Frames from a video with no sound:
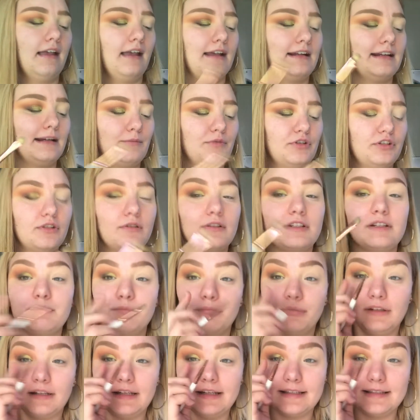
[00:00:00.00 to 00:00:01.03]
and I'm just going to
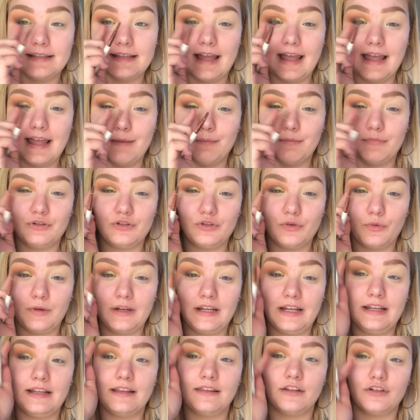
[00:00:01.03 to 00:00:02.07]
place that in
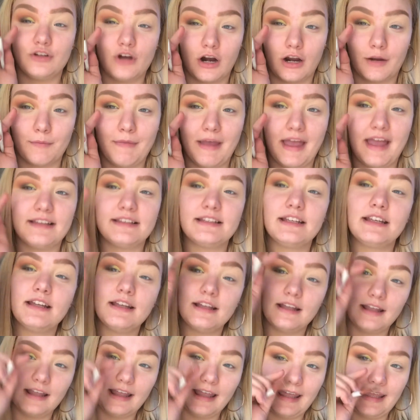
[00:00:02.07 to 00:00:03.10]
between the dark matte
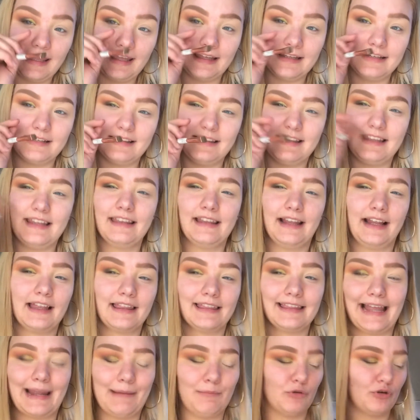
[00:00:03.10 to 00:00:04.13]
and the like
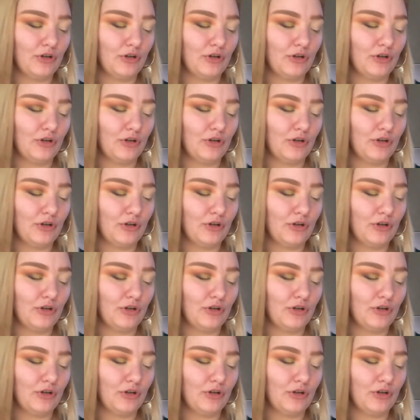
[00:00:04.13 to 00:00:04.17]
lime